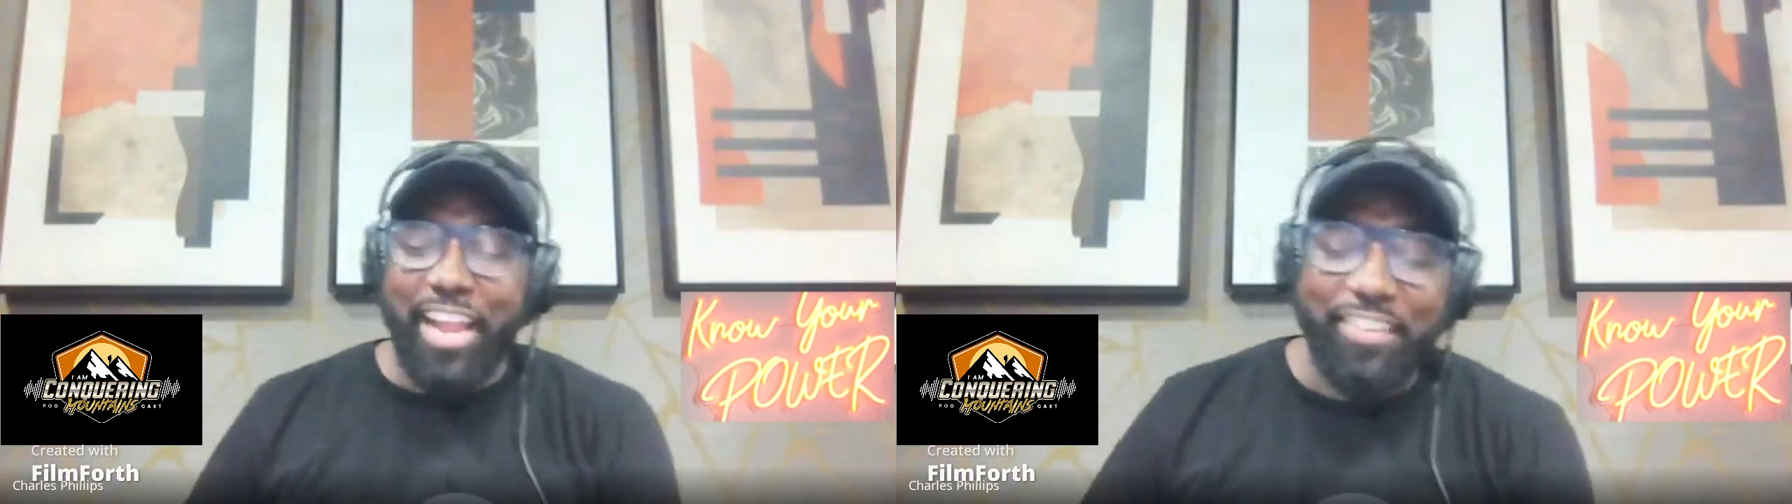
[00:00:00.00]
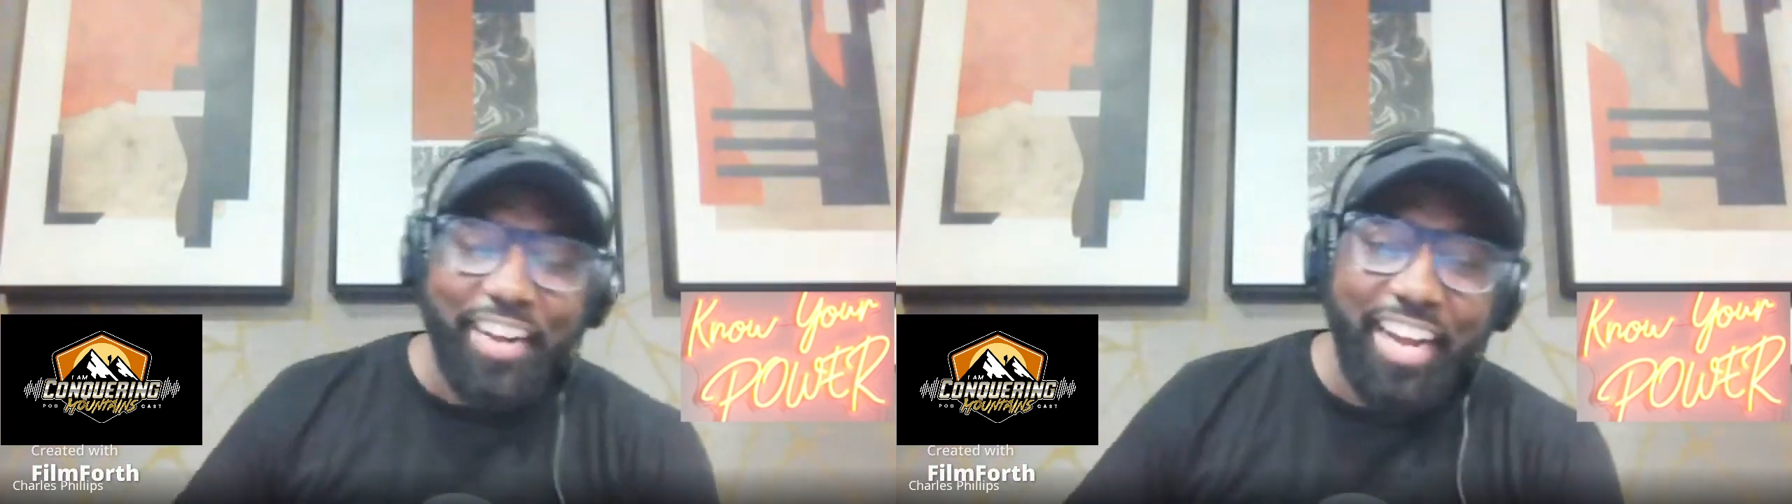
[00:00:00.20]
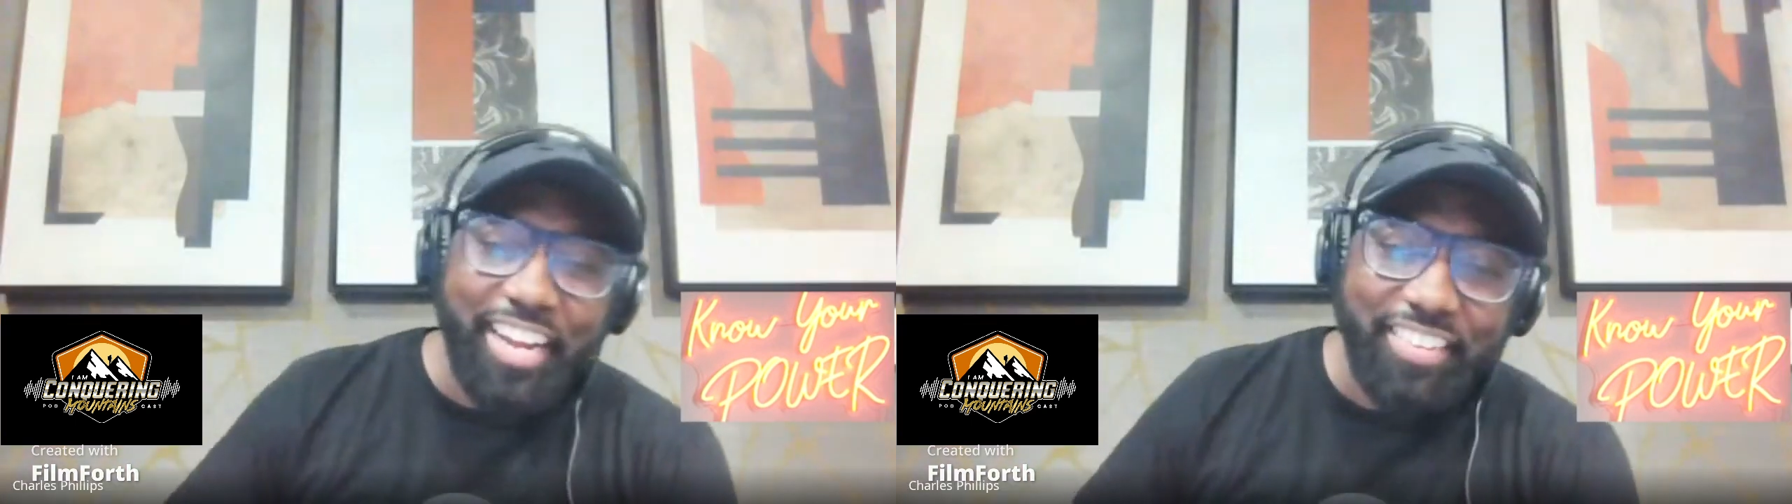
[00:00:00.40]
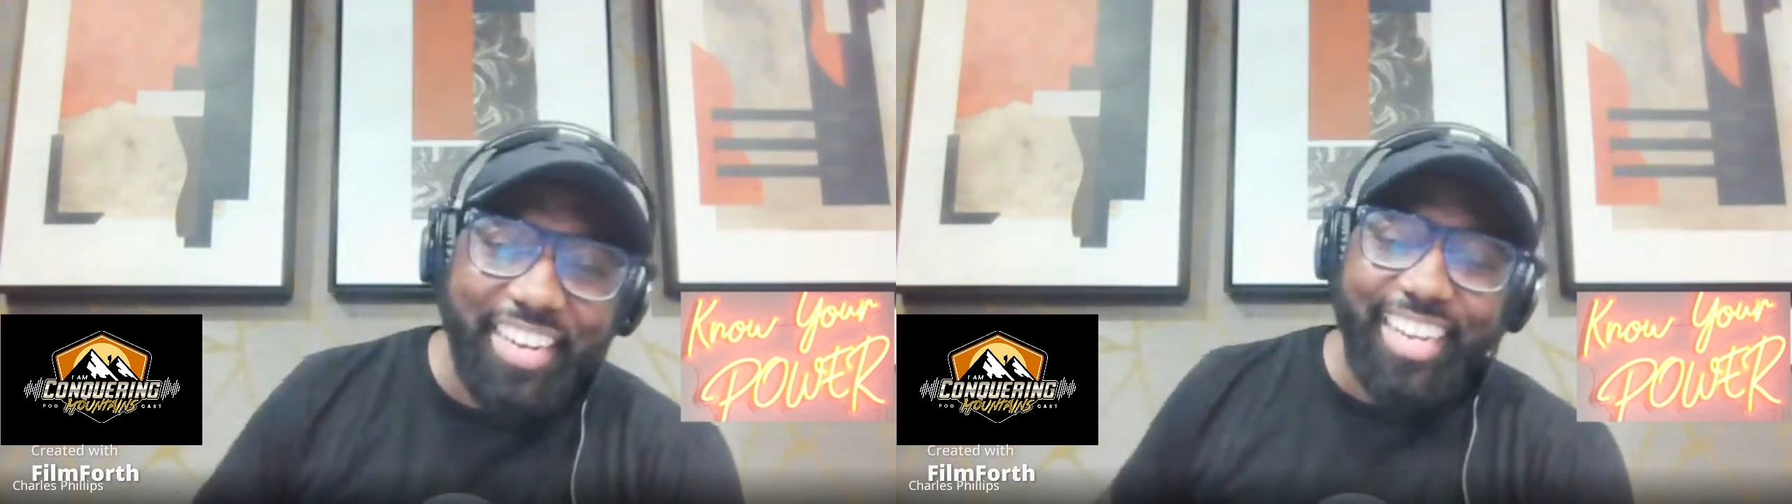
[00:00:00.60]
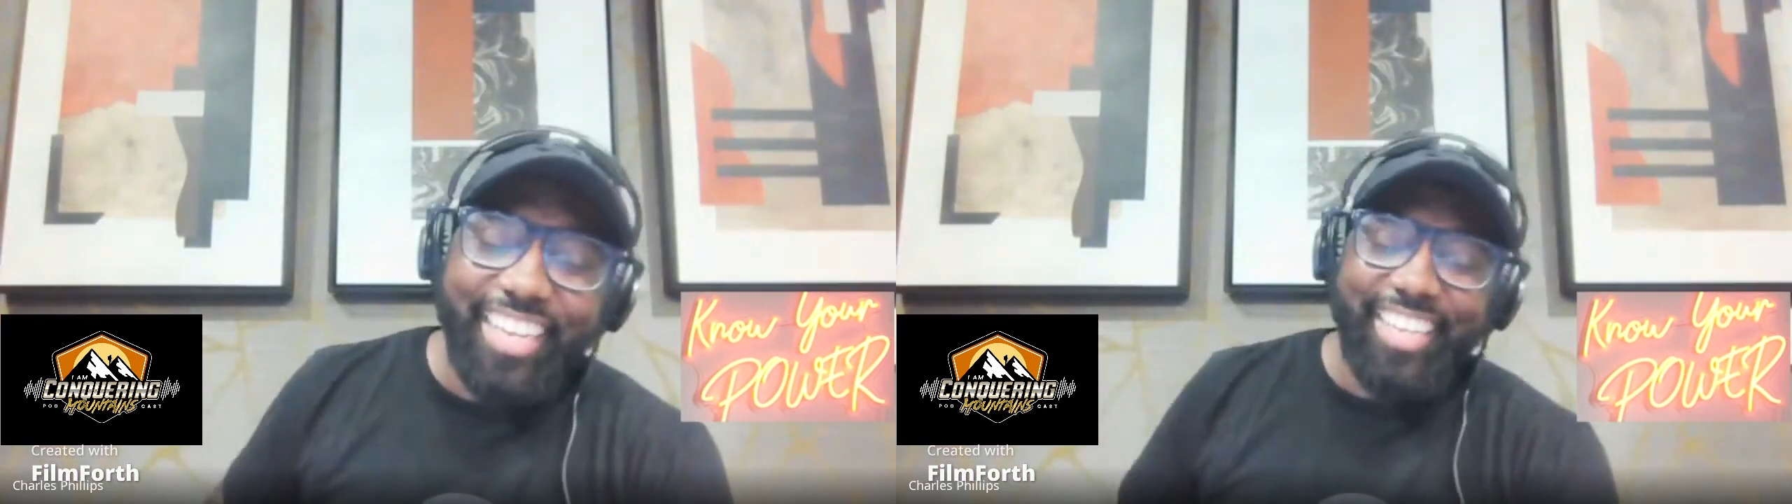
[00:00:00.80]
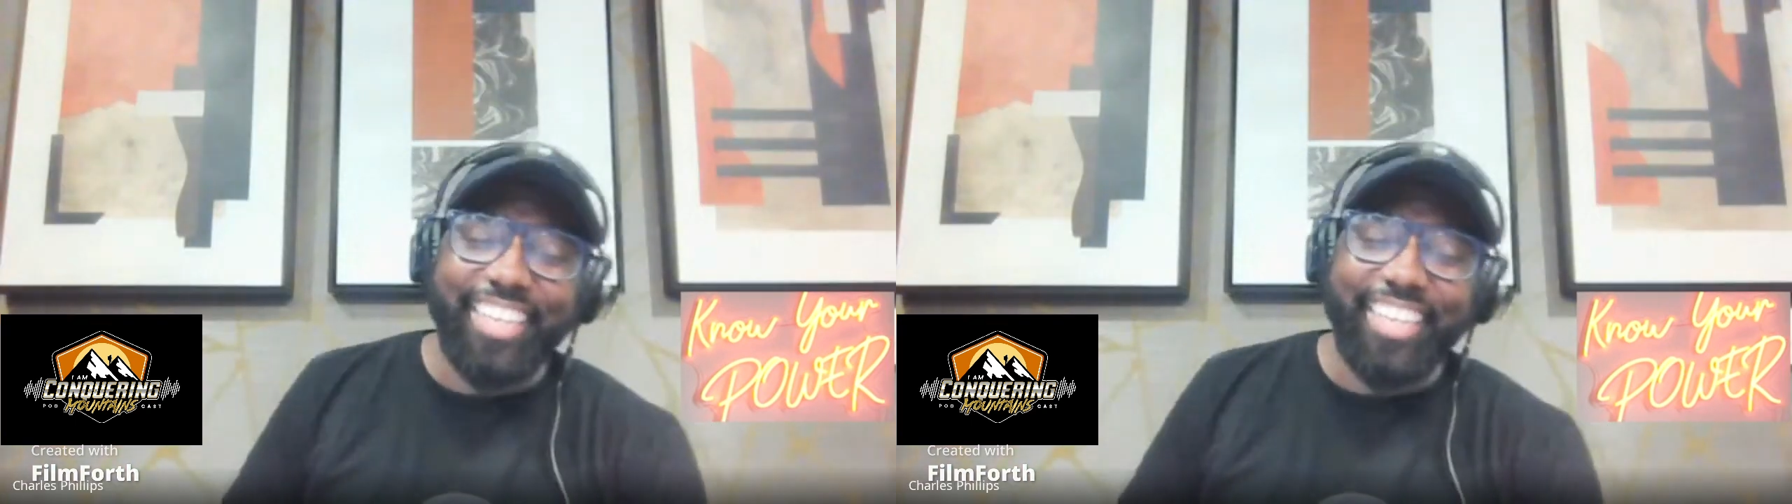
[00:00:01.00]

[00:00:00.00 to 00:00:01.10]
right, right.